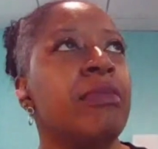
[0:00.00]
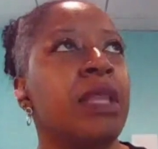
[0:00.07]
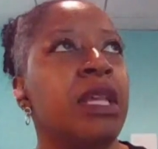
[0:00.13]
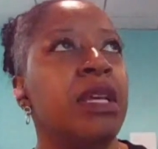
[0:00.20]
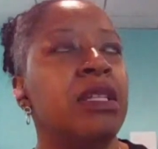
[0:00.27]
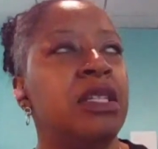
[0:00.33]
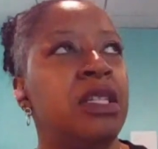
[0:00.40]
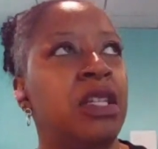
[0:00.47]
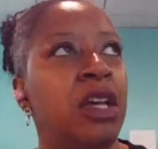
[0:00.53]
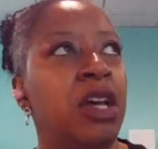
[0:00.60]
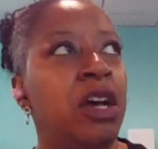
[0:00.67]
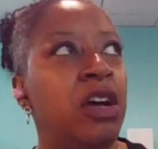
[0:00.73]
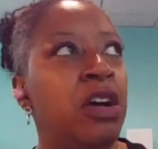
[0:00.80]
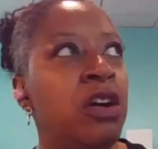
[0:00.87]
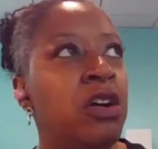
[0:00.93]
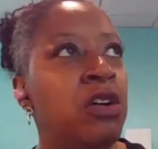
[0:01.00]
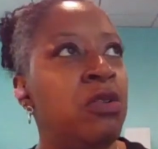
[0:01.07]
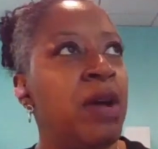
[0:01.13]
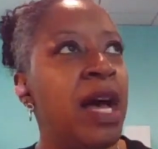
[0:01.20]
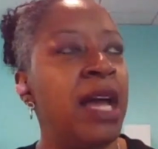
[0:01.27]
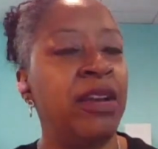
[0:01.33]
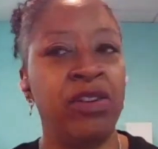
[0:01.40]

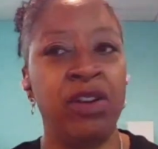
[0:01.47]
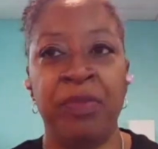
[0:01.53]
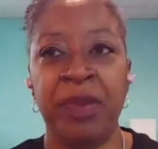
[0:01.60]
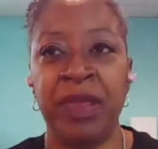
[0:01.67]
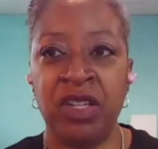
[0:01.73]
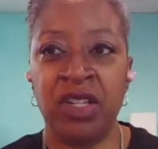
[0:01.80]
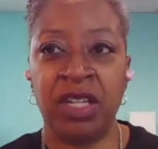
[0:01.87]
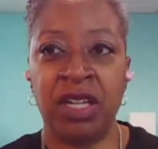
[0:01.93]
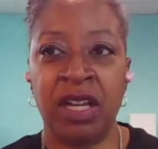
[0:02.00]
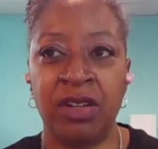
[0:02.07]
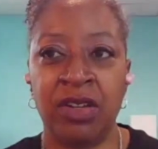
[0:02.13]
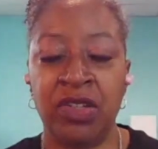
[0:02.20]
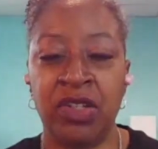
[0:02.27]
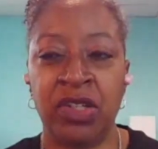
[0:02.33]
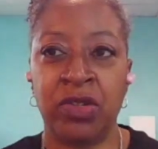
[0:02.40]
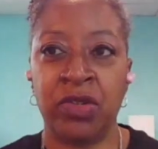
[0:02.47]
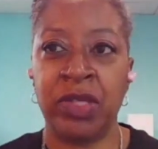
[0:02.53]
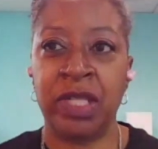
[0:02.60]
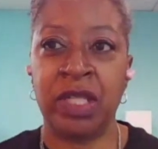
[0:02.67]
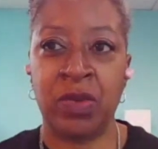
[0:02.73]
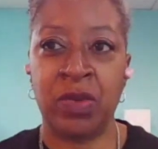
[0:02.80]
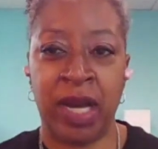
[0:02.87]
So I grew up in the Chicago
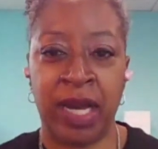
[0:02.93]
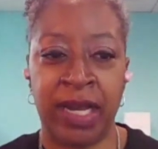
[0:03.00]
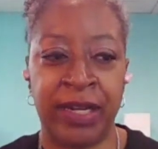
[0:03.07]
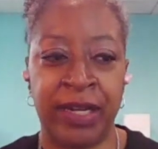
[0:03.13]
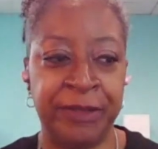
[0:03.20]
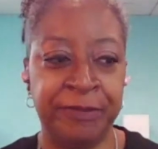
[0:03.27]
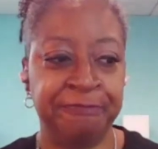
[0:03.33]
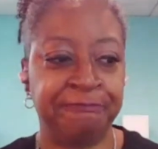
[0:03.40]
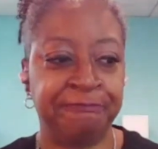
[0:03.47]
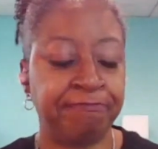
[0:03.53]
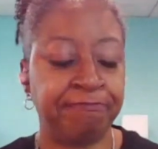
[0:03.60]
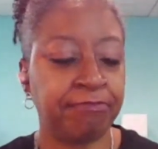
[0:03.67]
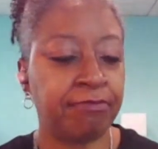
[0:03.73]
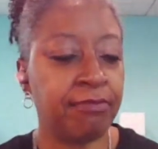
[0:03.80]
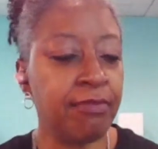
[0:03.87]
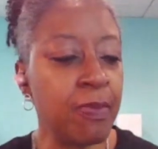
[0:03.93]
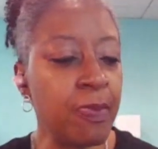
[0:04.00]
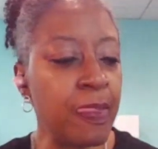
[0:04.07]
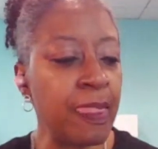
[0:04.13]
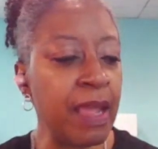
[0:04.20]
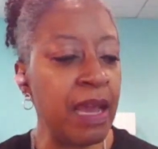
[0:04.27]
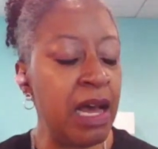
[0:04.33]
Children's Choir,
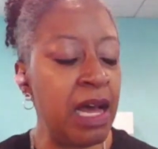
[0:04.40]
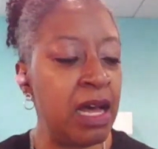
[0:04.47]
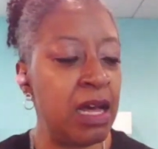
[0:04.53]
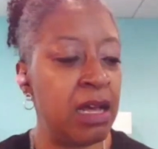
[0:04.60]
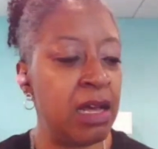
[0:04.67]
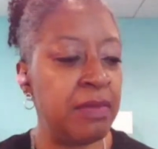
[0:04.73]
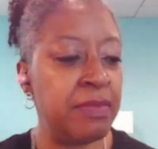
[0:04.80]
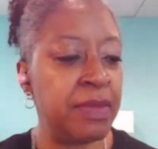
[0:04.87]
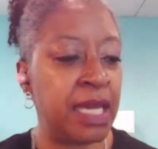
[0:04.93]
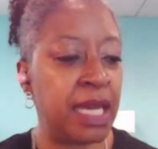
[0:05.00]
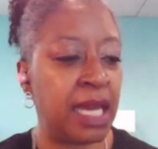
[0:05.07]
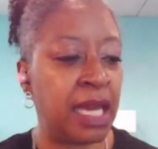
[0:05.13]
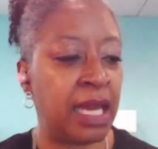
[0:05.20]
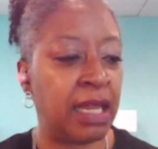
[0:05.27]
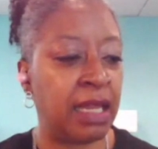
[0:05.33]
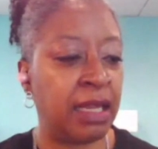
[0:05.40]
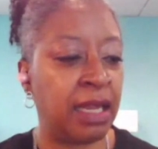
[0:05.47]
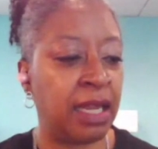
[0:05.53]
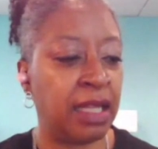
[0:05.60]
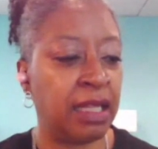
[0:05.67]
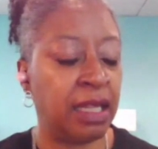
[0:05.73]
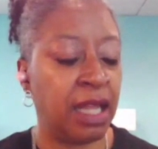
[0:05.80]

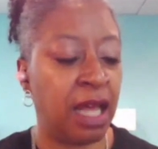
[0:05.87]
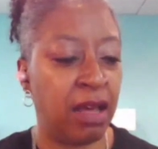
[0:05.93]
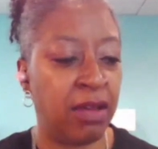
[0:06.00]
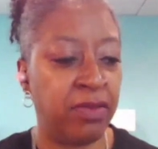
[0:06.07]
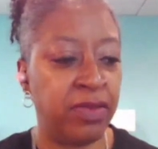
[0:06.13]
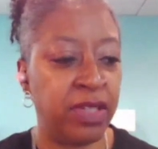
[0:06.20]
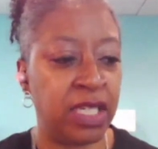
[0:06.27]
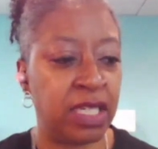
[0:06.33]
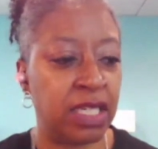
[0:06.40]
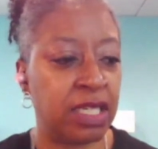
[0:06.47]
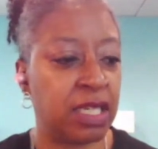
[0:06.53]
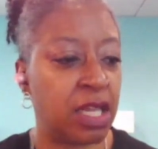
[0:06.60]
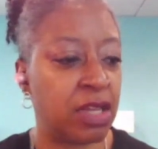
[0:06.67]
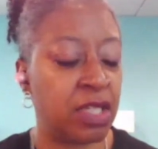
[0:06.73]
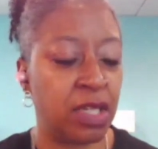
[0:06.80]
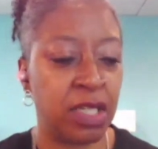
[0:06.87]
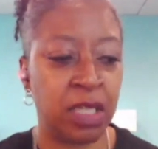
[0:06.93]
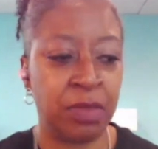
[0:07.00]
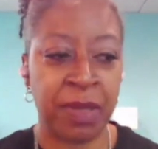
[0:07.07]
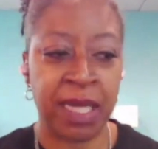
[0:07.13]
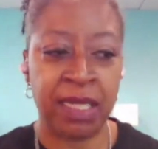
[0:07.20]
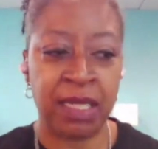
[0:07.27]
and loved, so
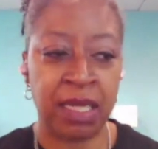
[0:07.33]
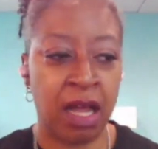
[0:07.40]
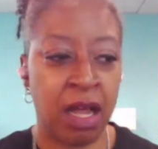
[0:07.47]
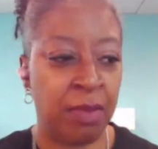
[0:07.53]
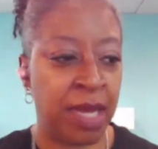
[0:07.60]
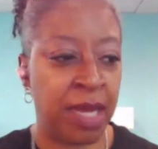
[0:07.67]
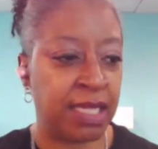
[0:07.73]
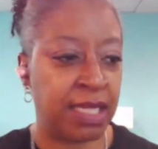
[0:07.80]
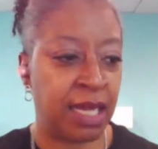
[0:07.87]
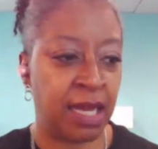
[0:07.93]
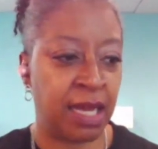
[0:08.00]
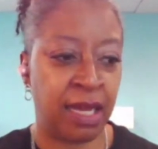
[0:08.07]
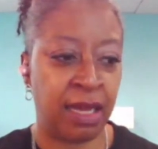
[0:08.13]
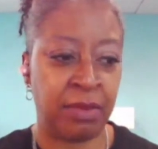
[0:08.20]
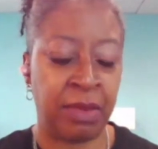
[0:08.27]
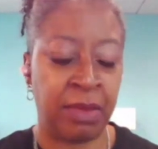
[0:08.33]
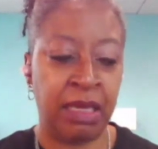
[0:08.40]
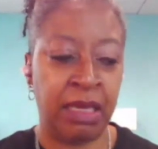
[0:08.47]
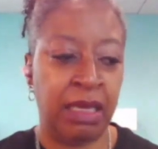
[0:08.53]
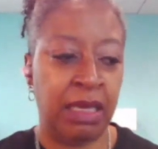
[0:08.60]
spent all my time